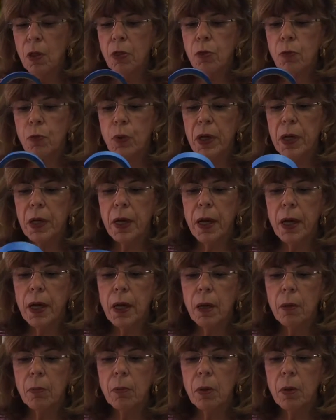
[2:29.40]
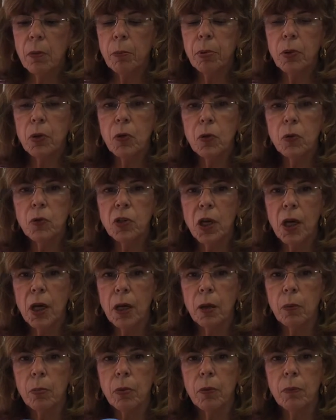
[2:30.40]
3M blue
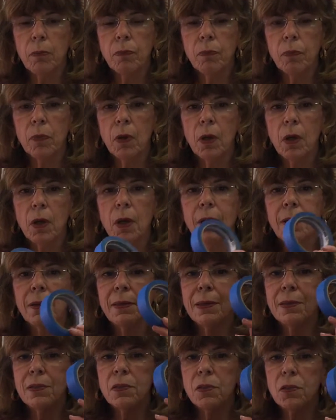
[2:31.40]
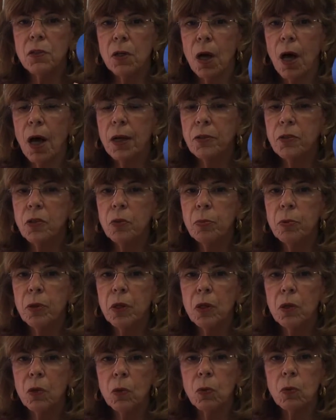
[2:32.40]
tape. This is not to
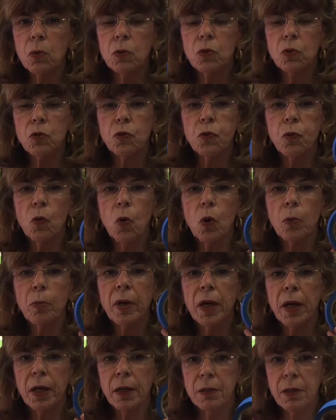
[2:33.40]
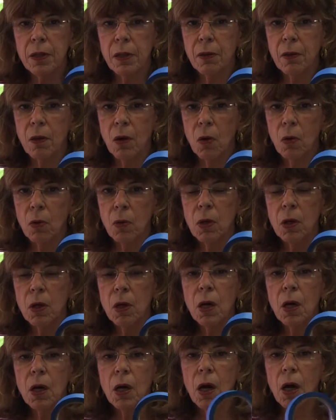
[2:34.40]
be used for painting
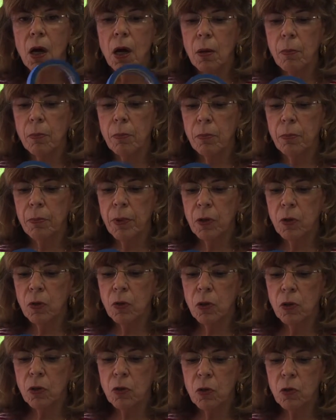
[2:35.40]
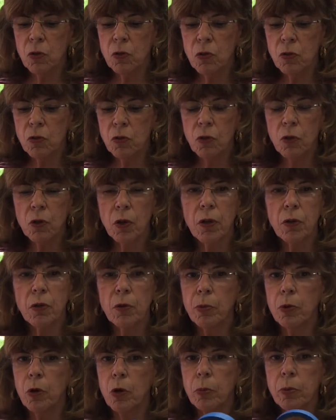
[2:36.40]
though, but you could use it for other
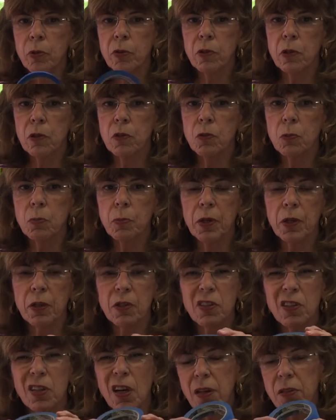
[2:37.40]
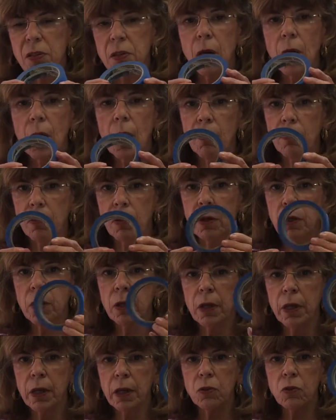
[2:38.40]
purposes. But it's nice to have a
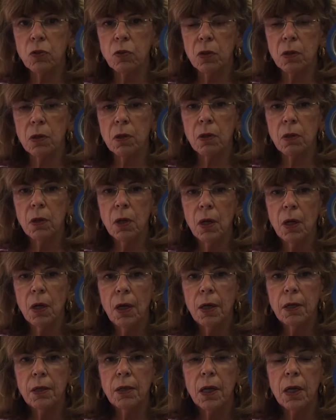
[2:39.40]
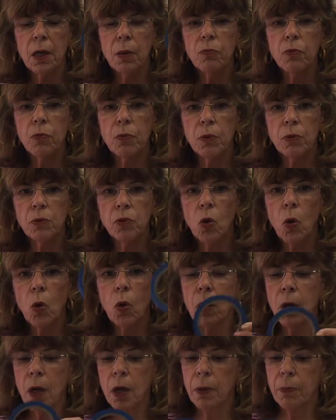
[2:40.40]
little extra tape
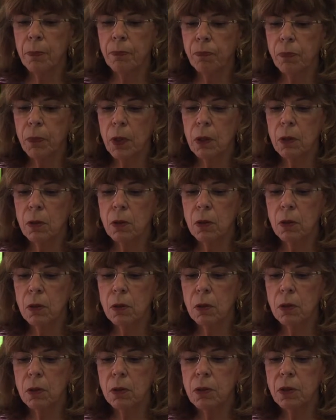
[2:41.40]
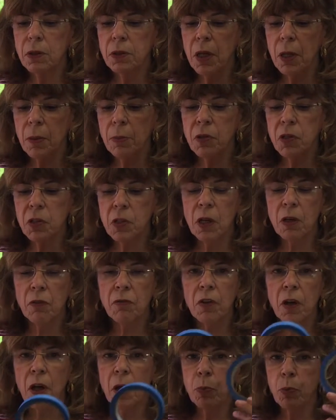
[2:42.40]
to tape
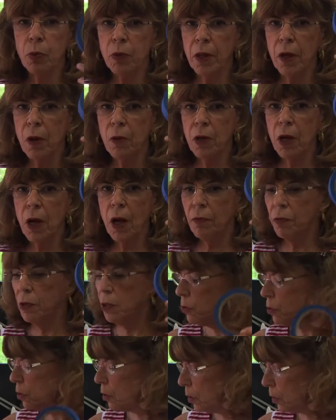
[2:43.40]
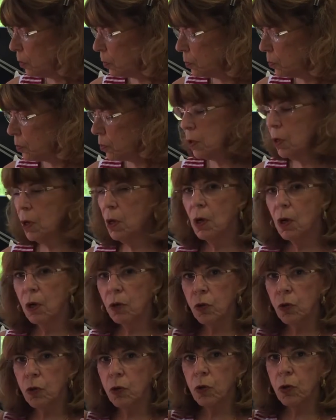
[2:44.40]
stuff up without having to use
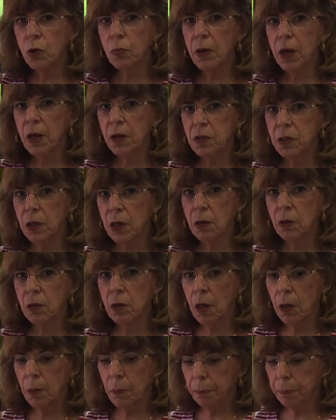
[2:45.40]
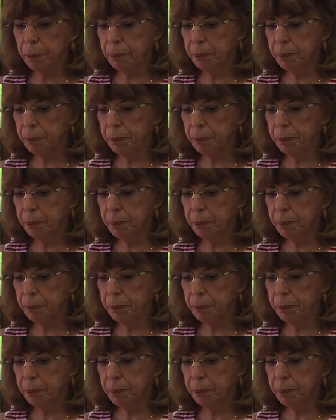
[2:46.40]
your good masking tape.